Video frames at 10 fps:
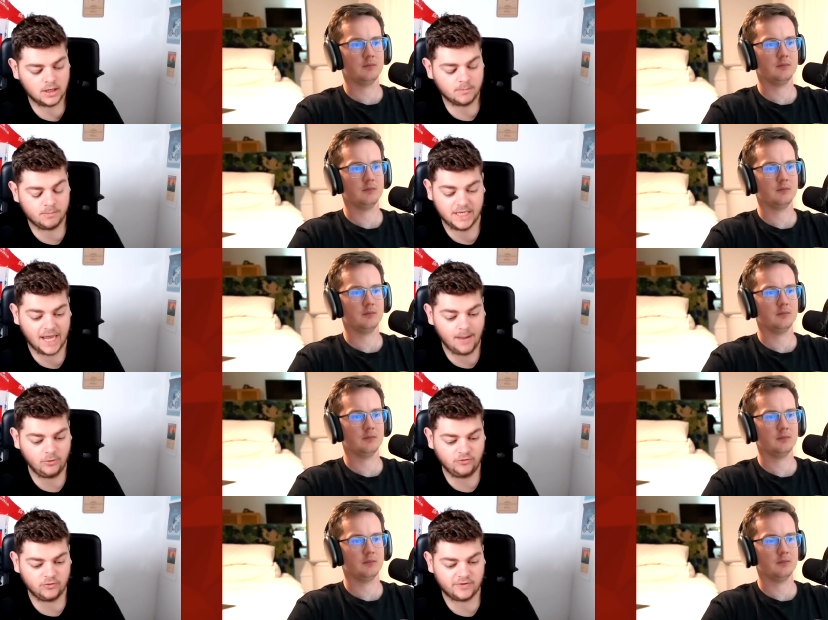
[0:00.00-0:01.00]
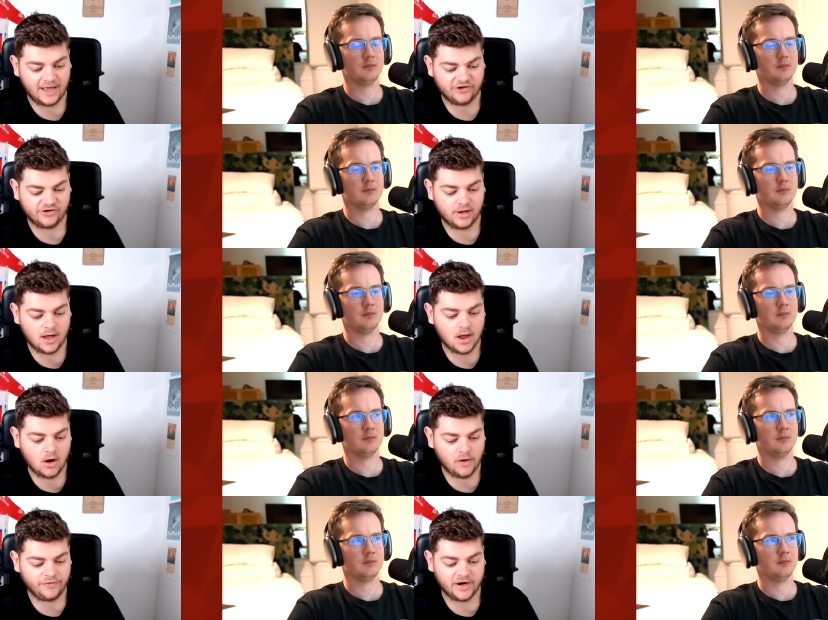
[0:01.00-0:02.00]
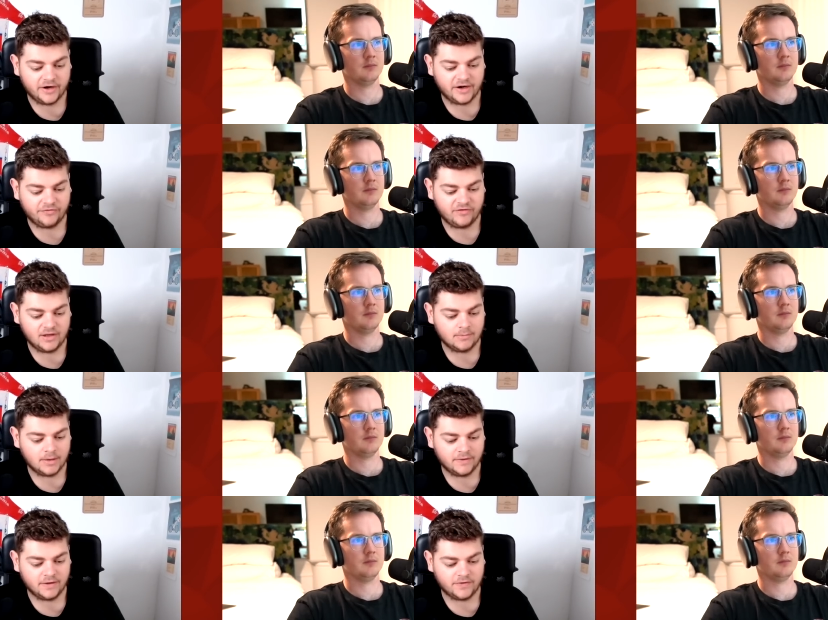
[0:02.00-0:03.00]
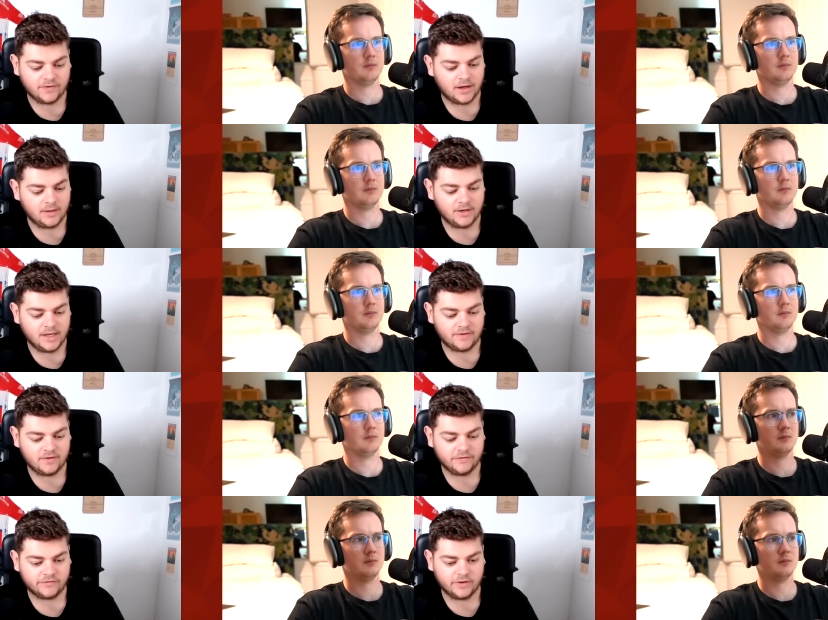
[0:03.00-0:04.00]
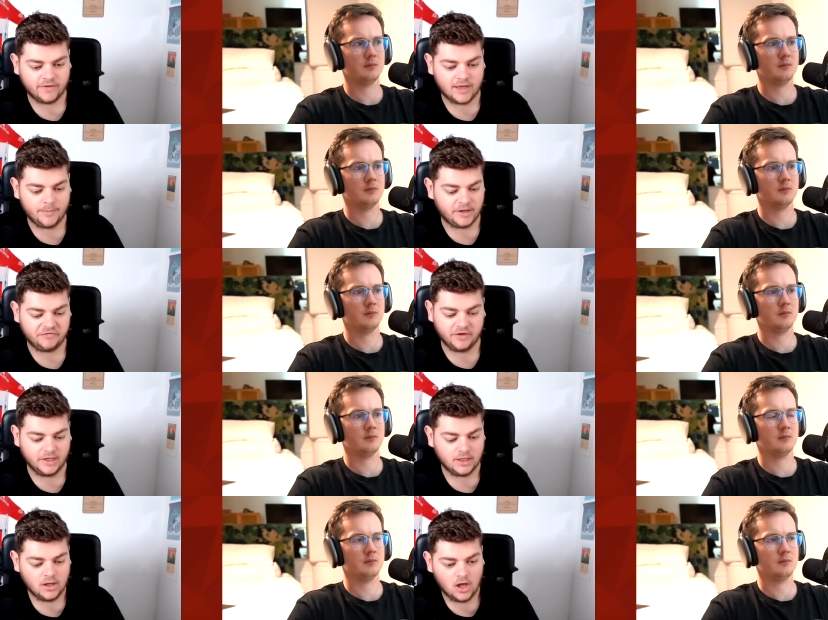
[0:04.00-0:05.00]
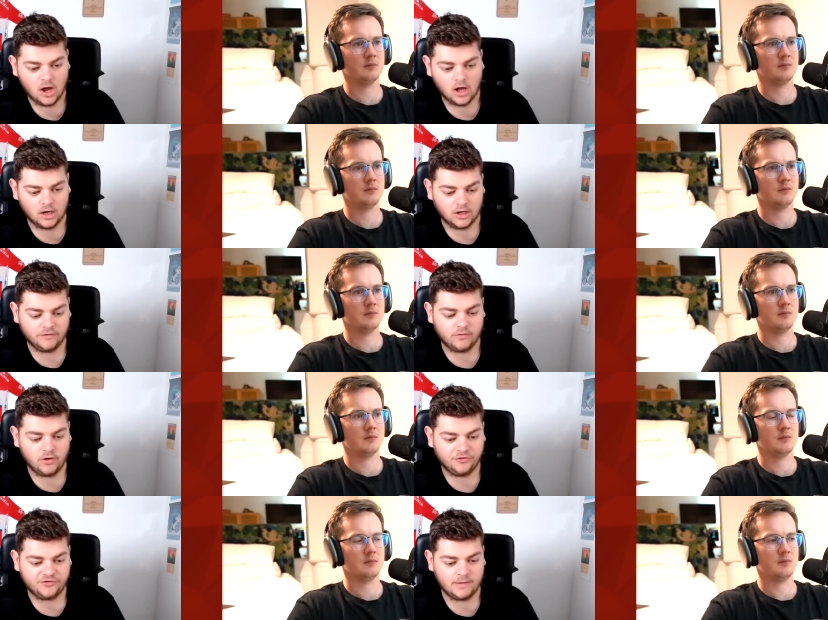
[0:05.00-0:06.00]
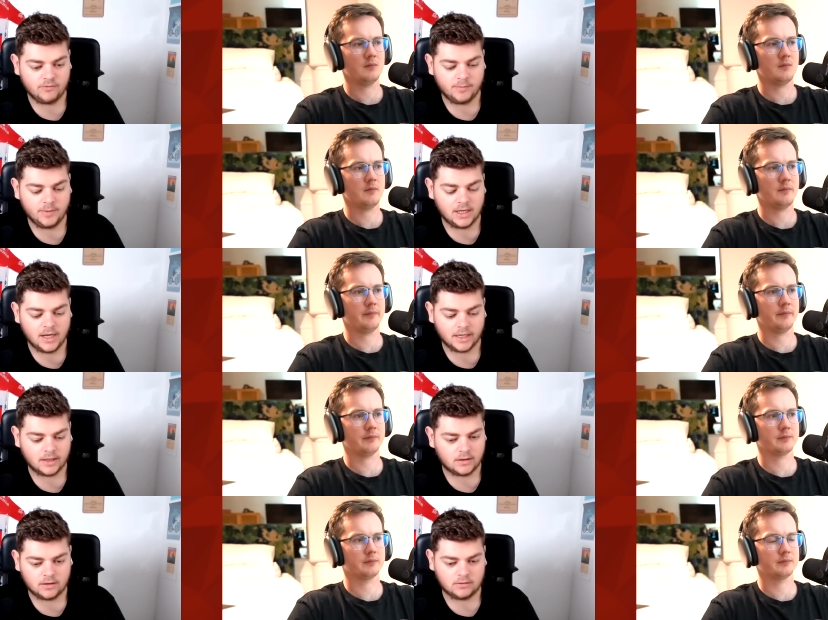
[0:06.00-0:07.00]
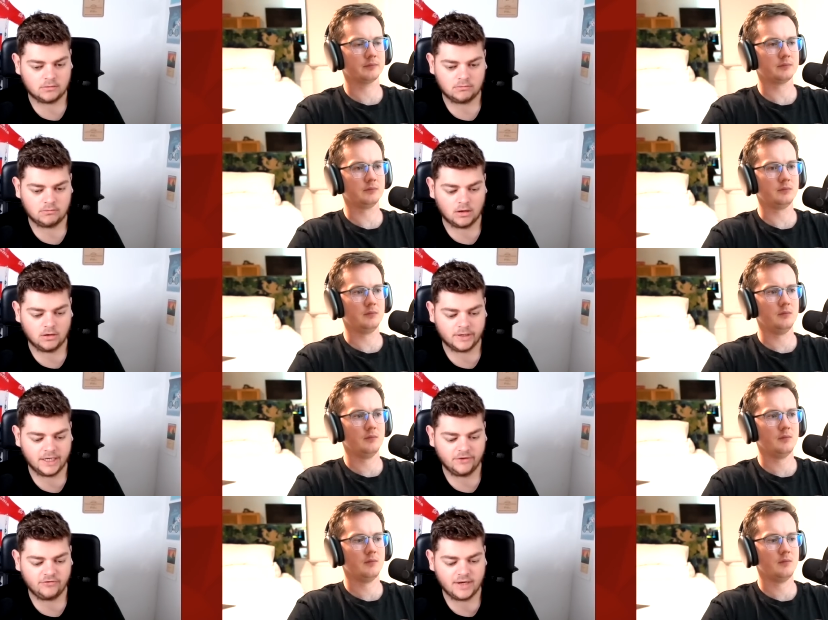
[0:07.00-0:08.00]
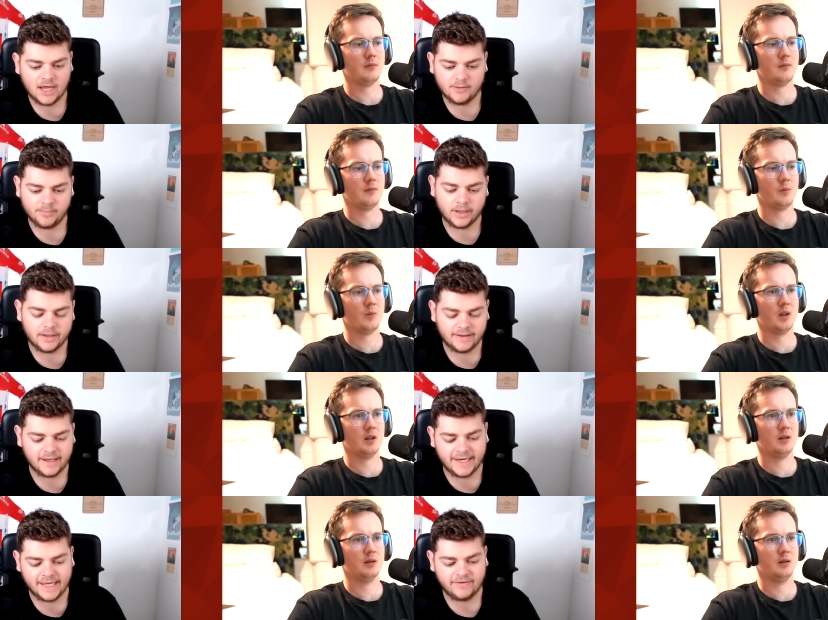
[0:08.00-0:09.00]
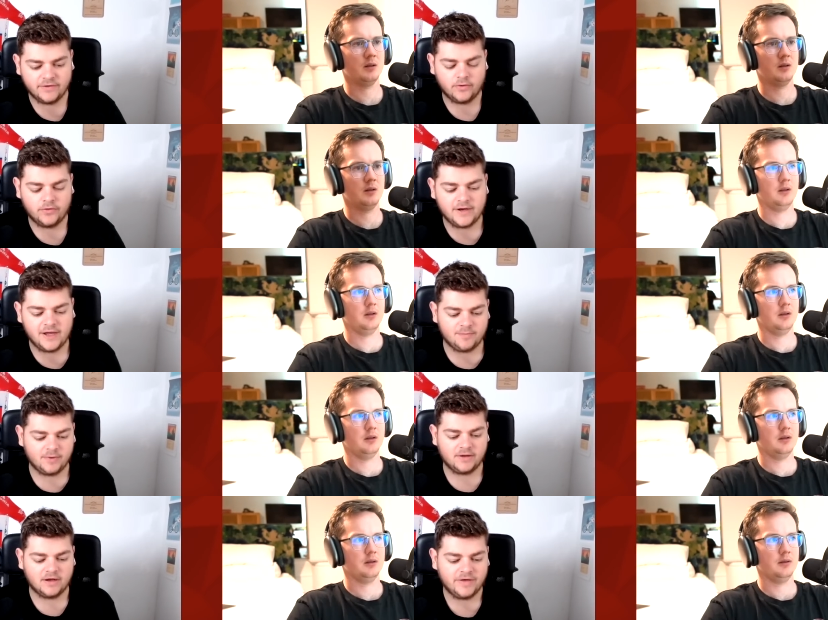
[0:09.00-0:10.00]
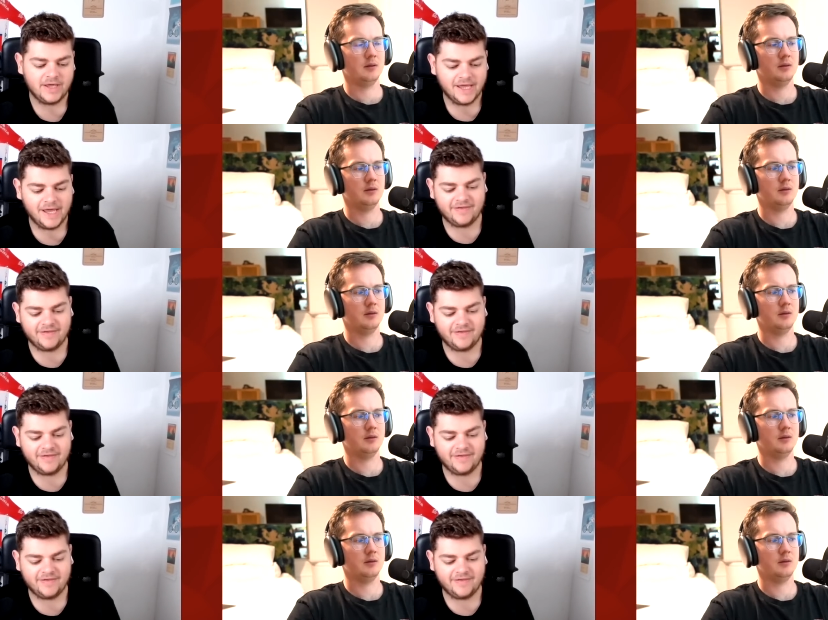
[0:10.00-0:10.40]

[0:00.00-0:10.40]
Speaker 1: being able to stash a guy on their dev team and then sign him the next year, for example. I think a lot of World Tour teams would be like not looking into that. But then again, there's also the aspect of, is